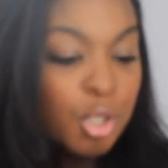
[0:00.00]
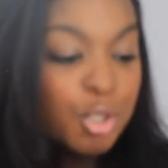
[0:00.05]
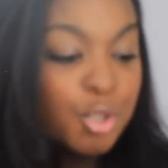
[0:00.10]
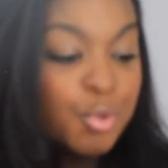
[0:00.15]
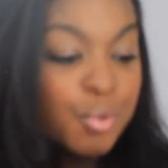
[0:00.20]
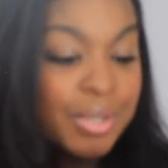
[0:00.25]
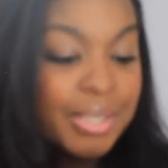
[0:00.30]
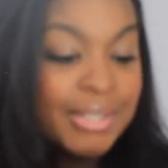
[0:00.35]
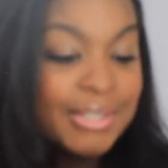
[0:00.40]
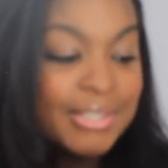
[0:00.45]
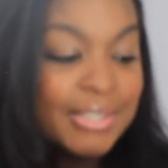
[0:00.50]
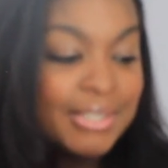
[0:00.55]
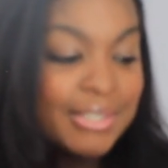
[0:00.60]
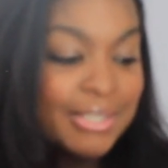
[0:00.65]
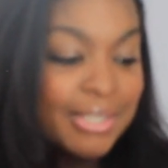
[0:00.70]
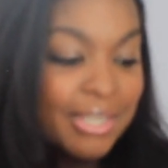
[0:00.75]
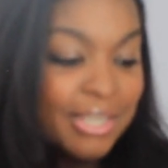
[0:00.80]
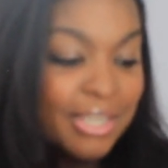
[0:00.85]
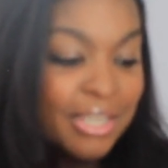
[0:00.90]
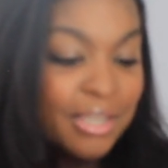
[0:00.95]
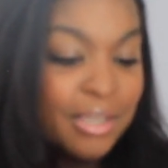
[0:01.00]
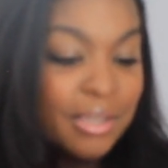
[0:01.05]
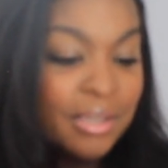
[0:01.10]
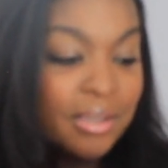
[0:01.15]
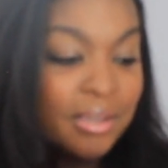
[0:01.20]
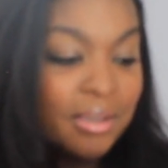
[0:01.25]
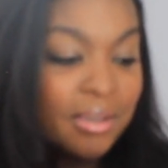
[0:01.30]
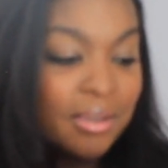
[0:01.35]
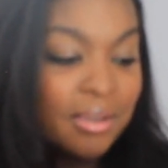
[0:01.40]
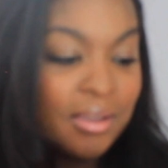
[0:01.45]
You can
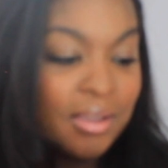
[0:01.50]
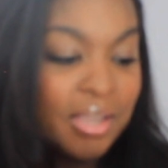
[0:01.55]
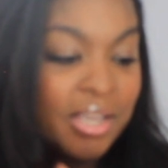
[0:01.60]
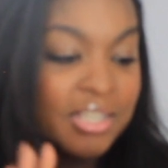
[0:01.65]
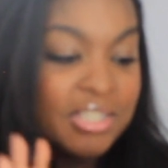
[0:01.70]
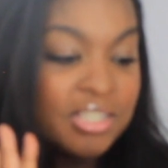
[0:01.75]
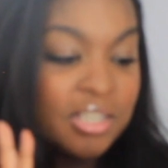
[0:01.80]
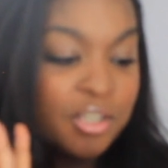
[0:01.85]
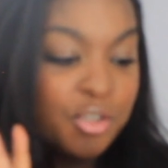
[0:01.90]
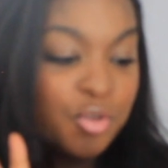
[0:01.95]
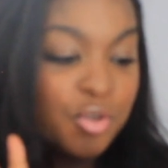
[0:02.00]
see, it's a,